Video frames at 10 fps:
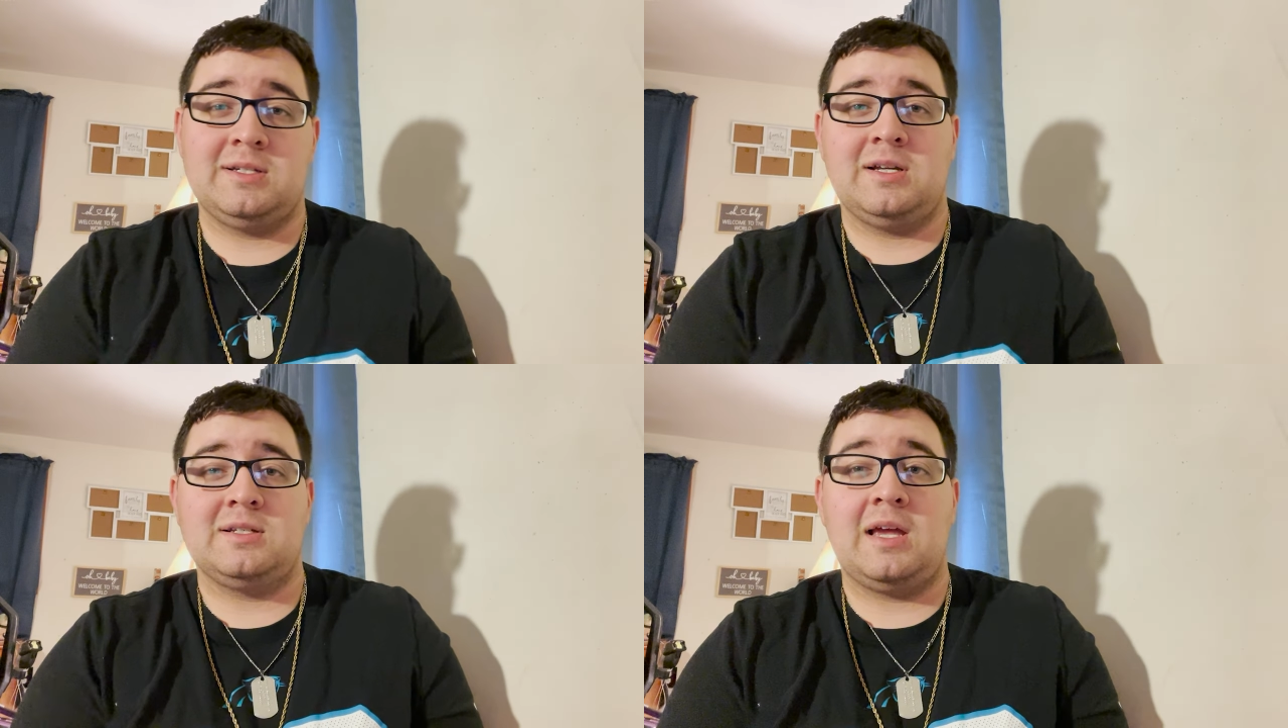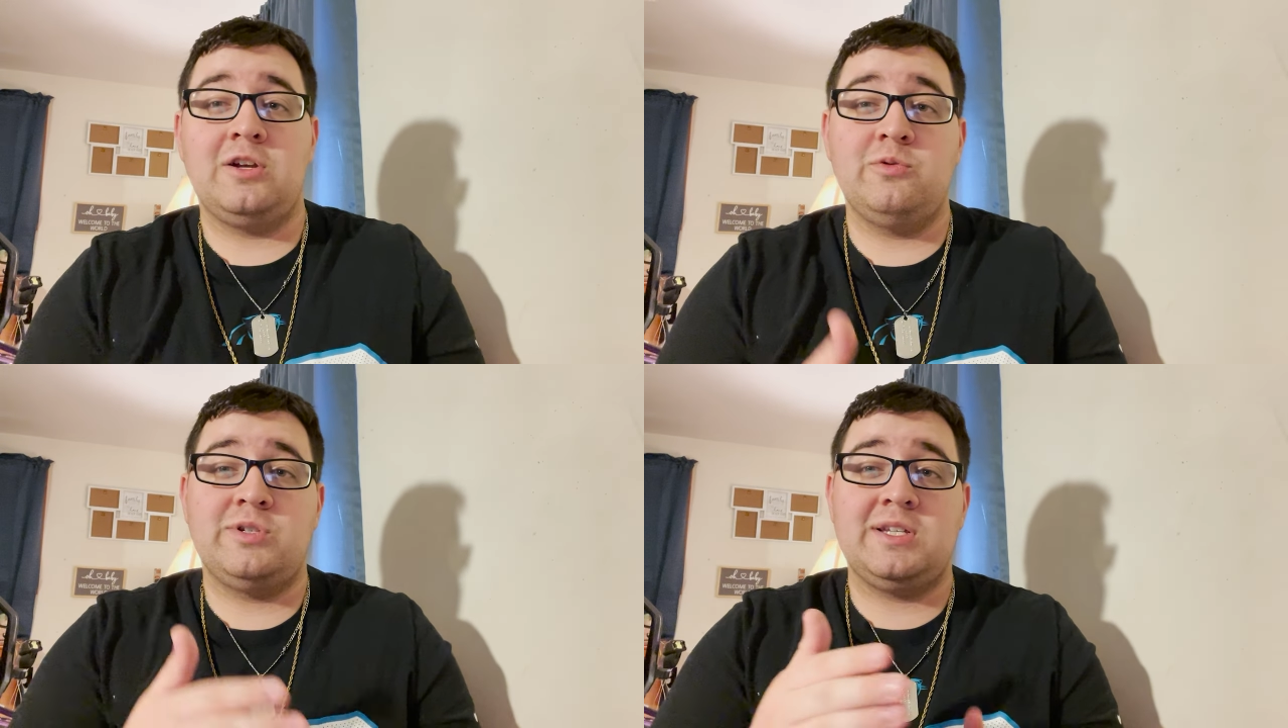Because I
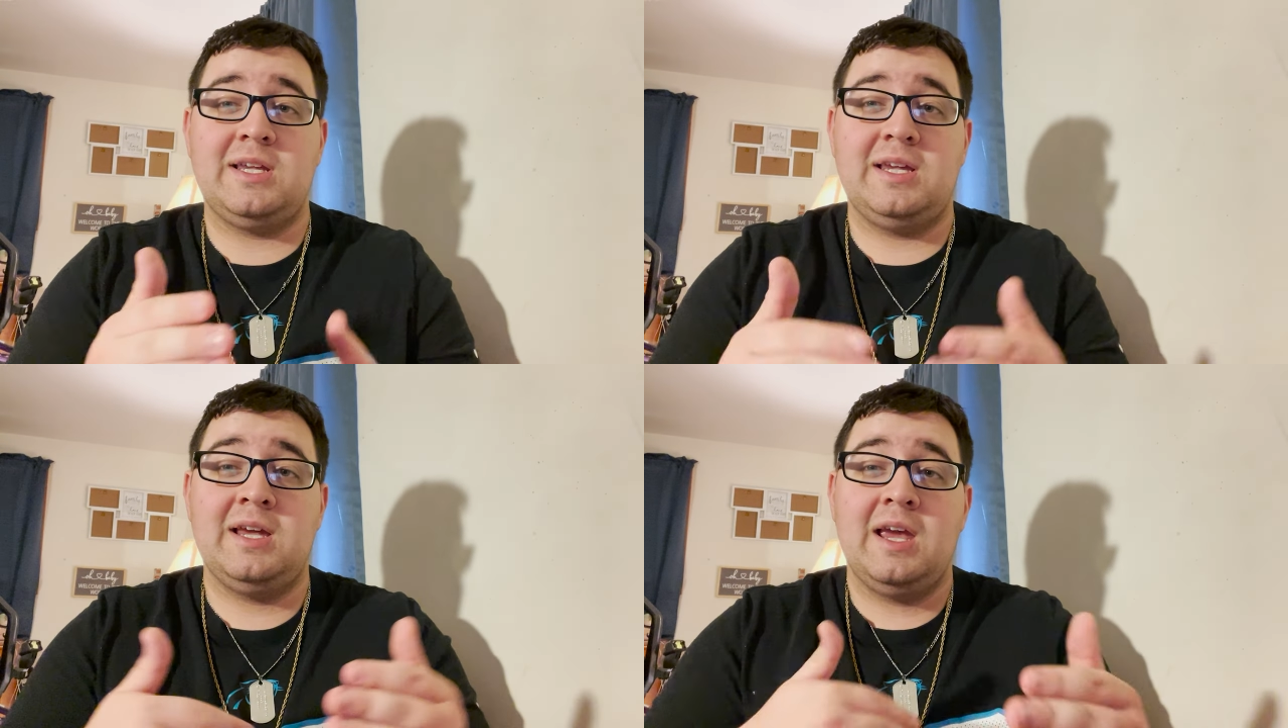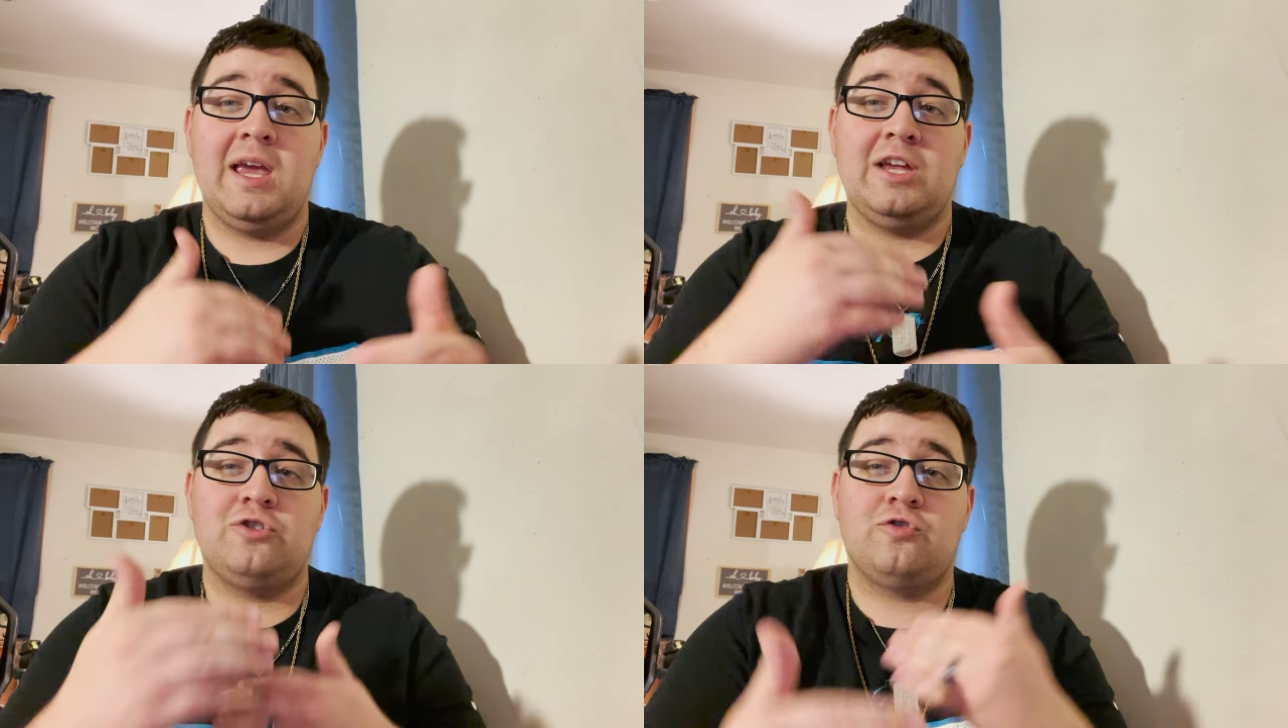do see
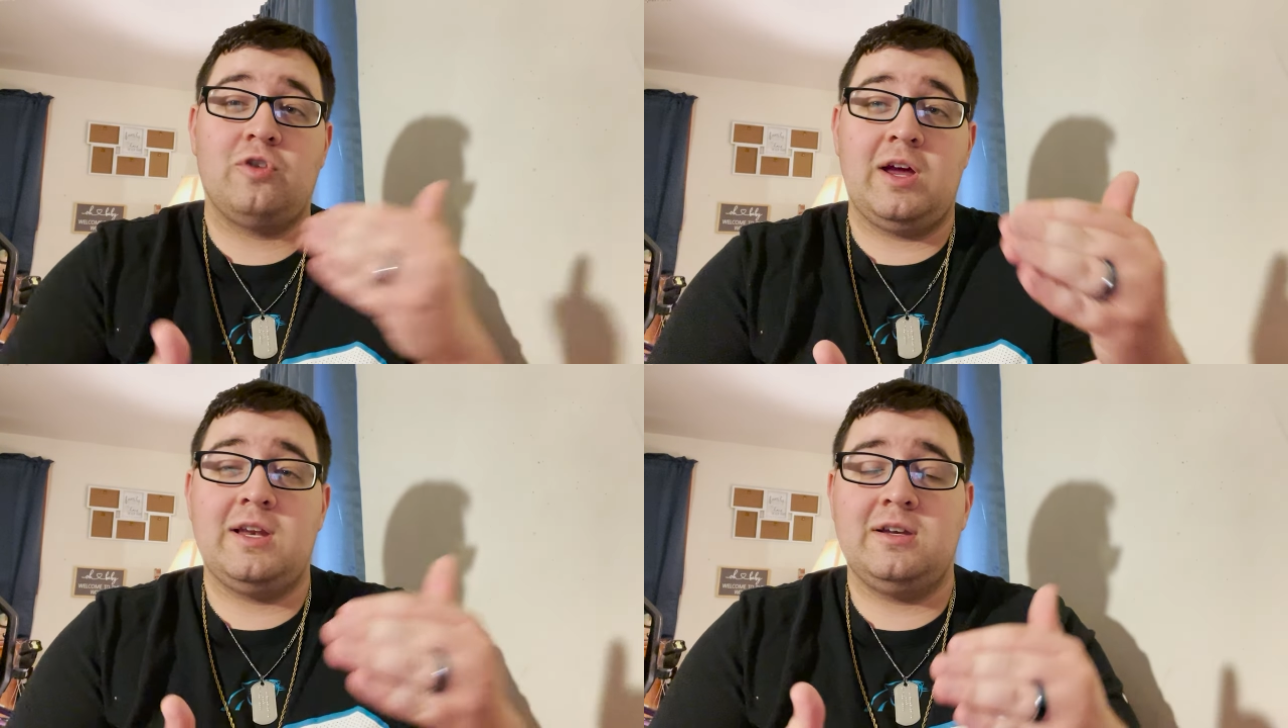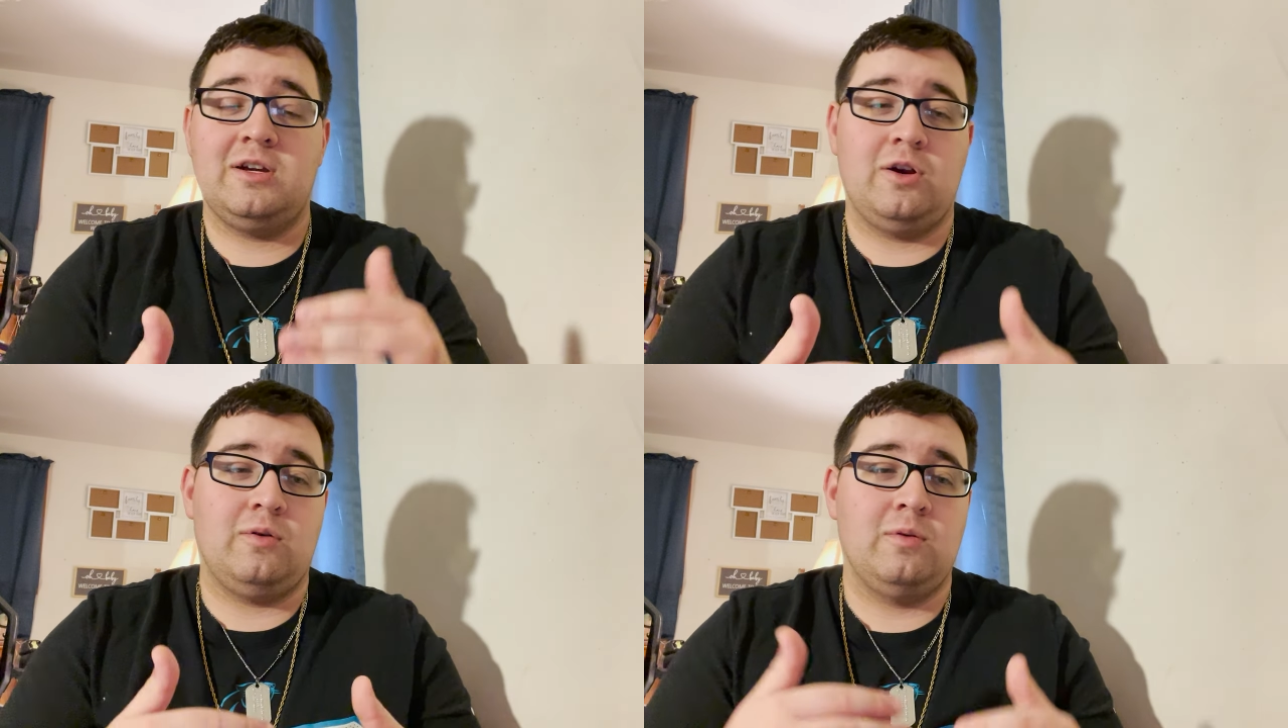a trend,
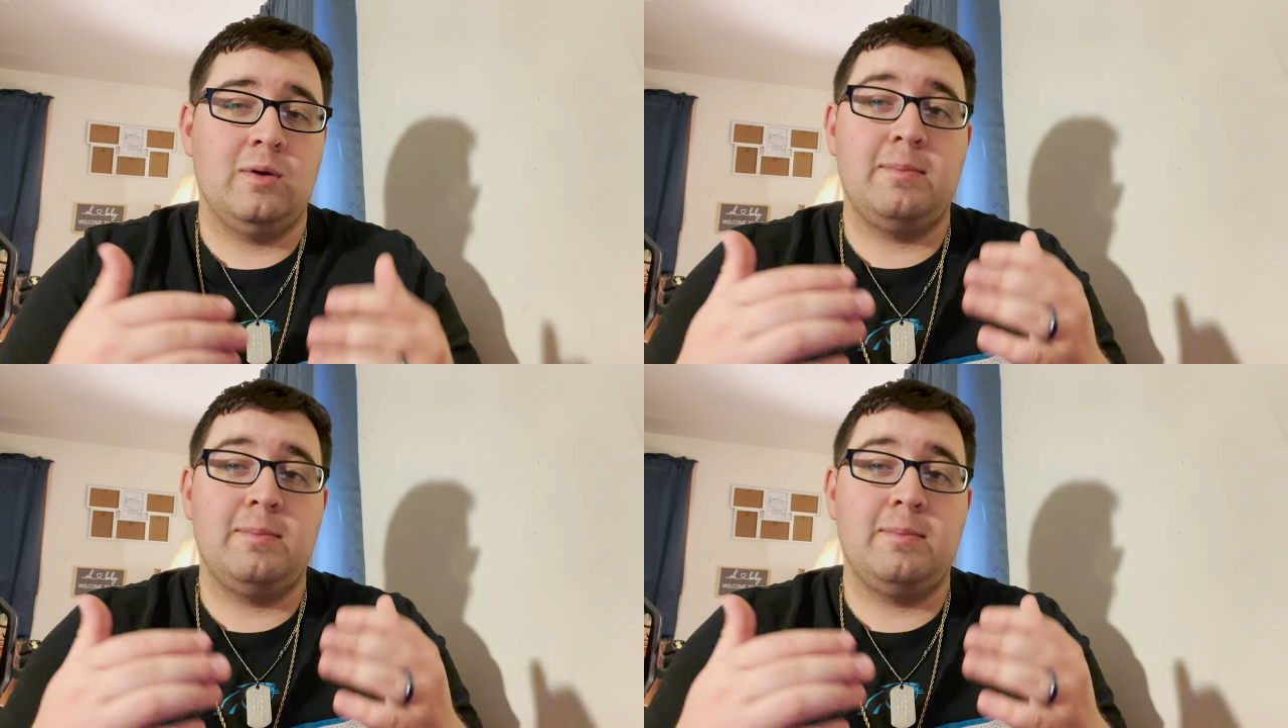you know,